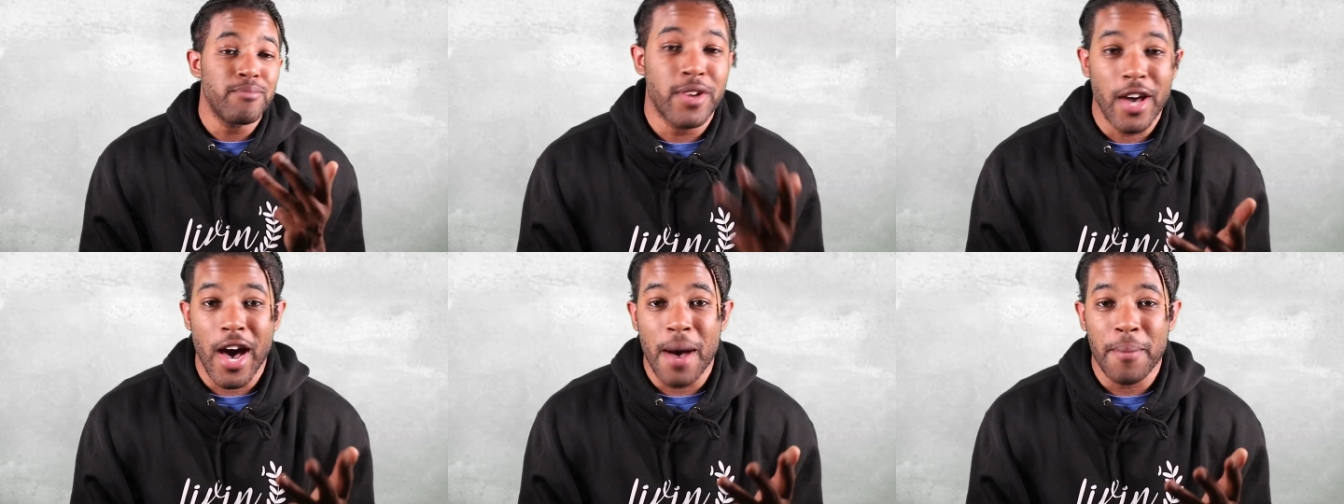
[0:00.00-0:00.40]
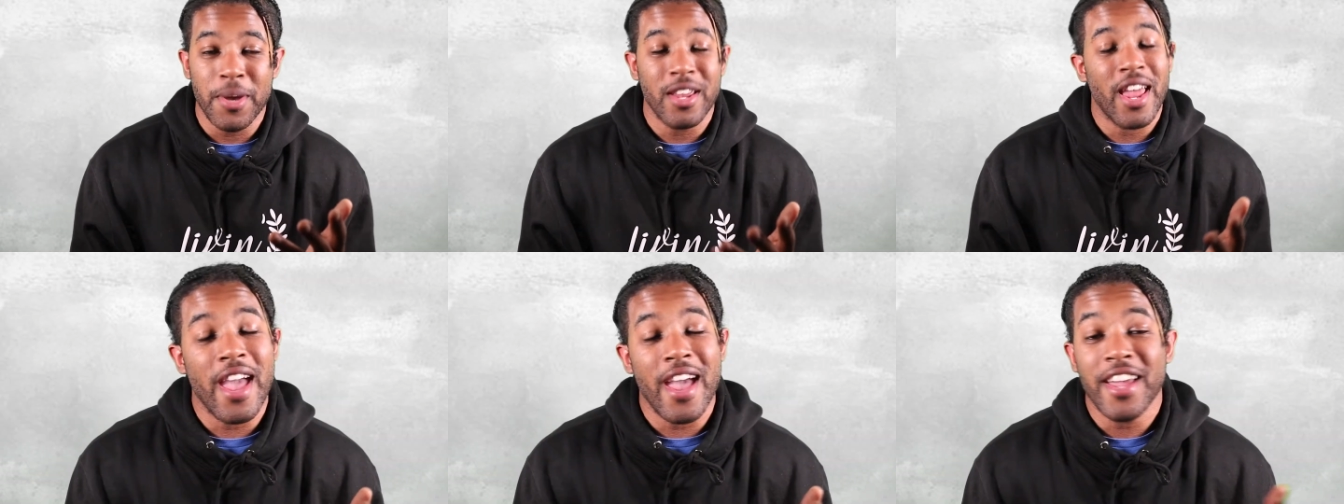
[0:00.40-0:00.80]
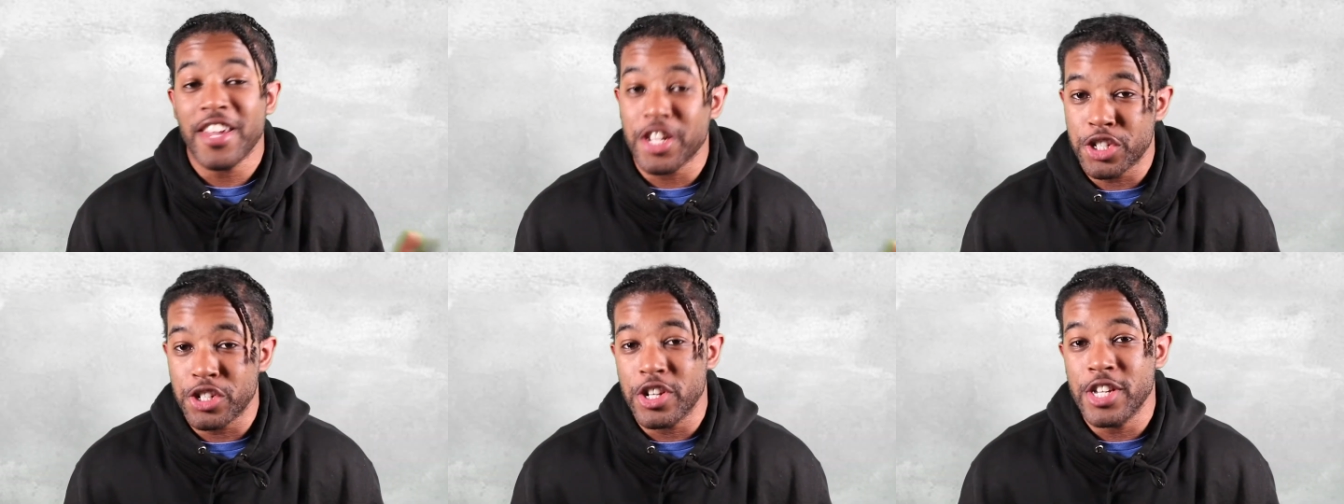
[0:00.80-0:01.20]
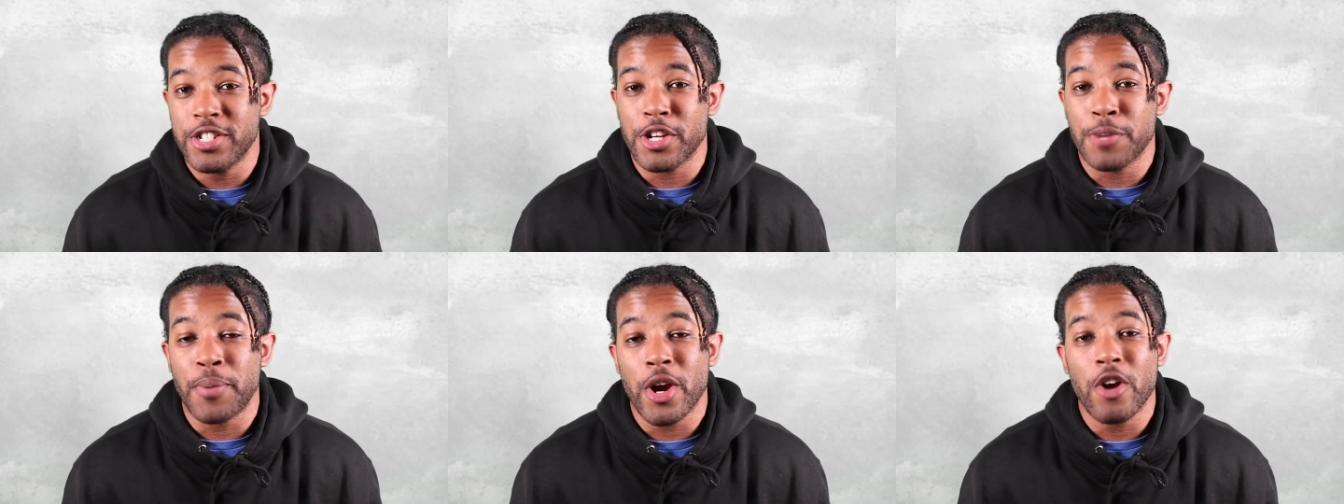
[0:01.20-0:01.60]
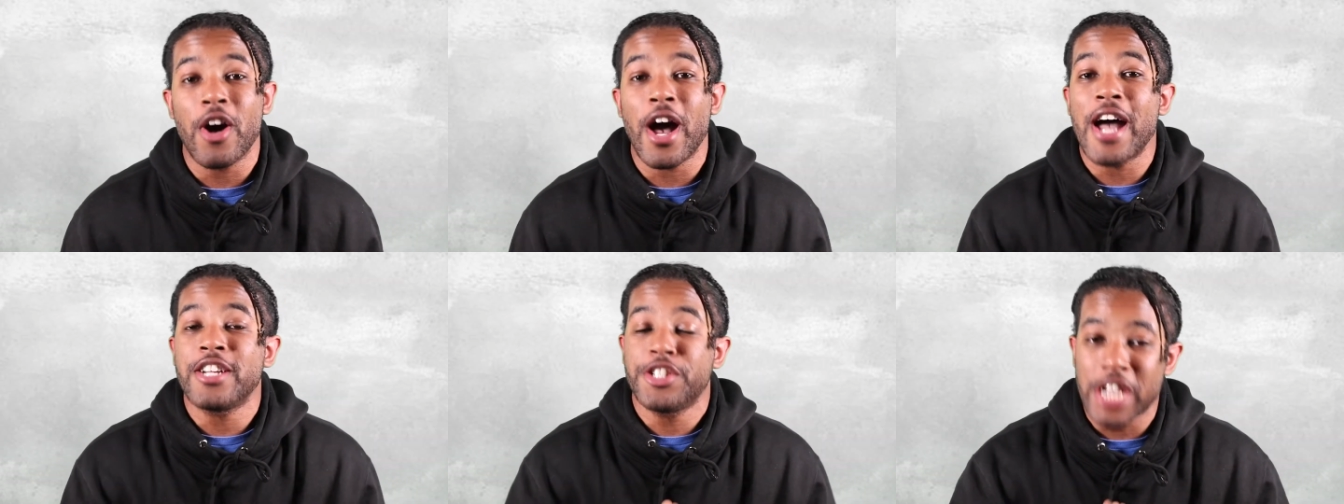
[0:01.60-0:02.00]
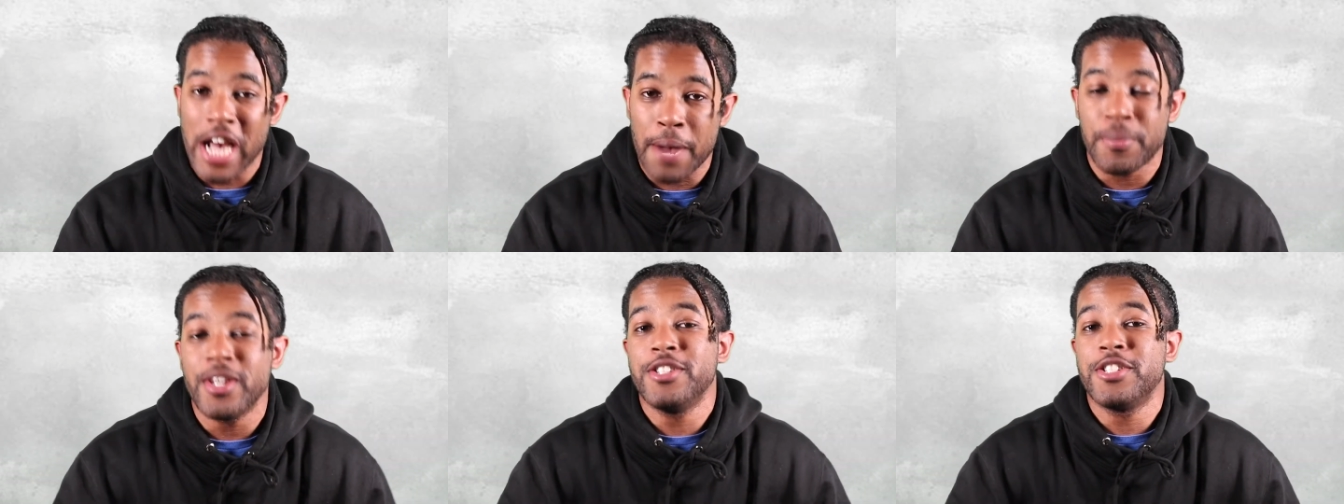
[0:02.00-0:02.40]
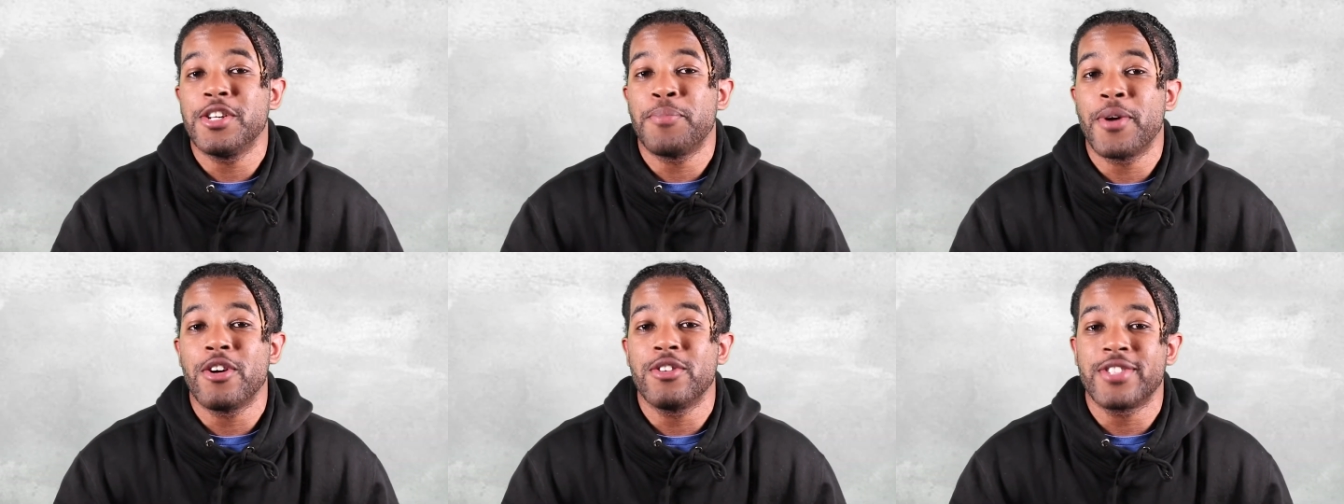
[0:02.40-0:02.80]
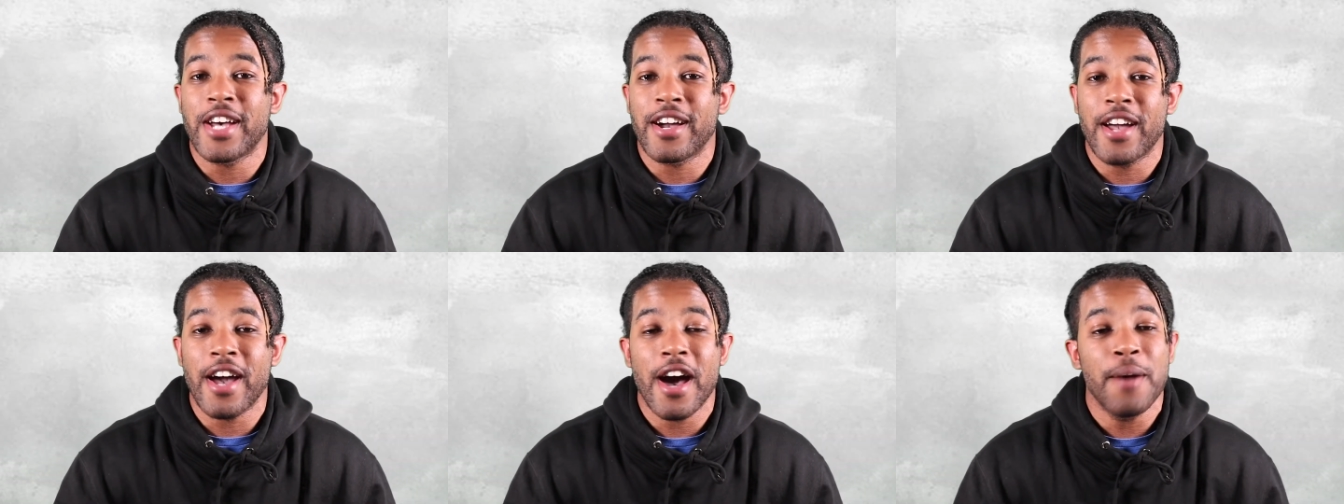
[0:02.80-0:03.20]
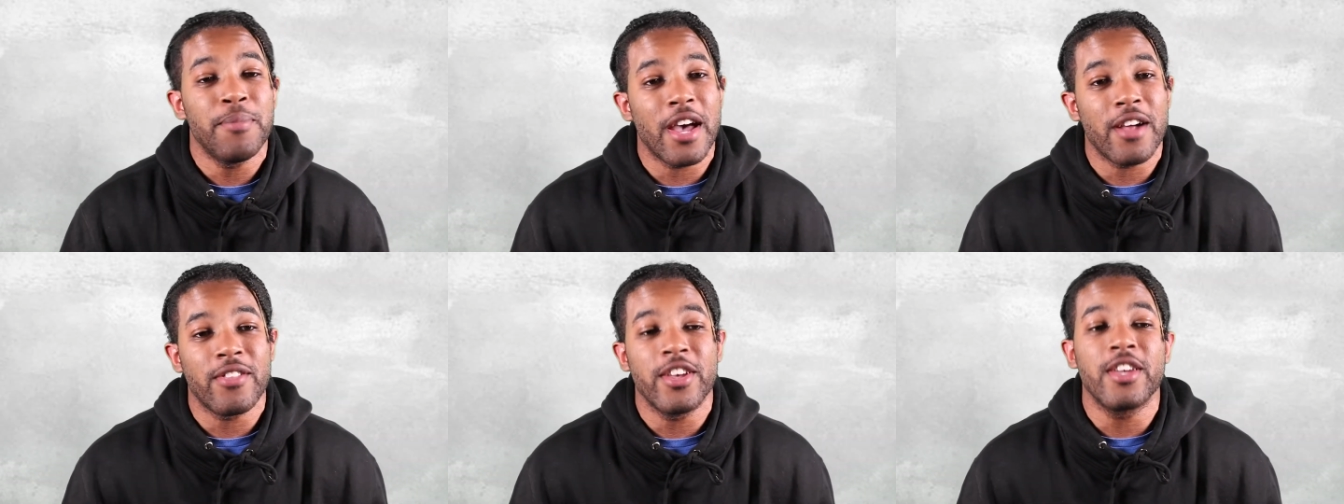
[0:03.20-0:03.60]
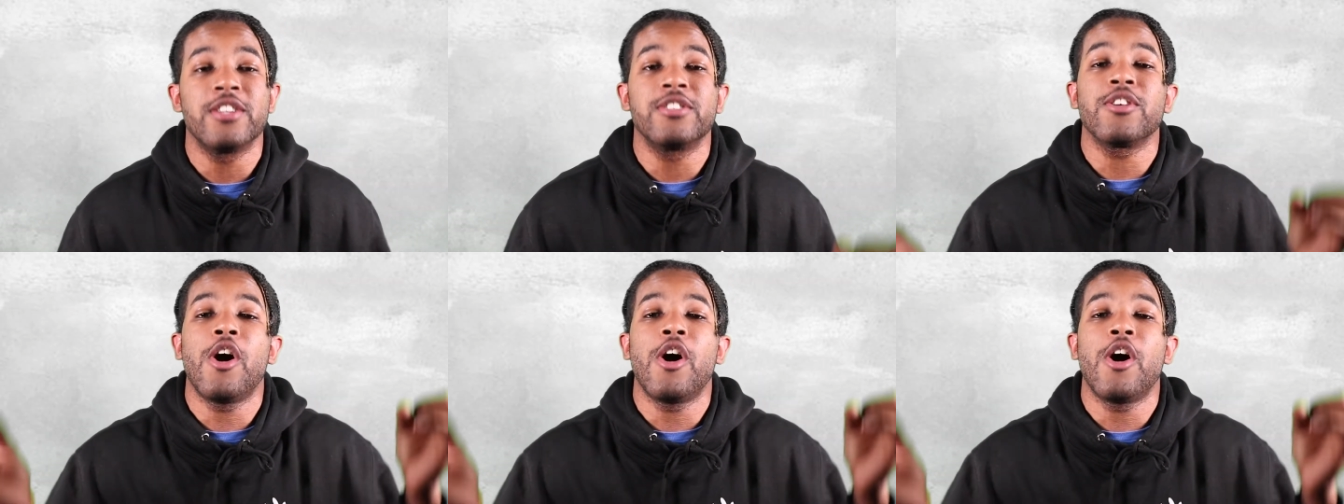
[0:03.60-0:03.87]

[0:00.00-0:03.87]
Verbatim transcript: comment, and get your Eazy Apparel at shopeazyapparel.com. That link is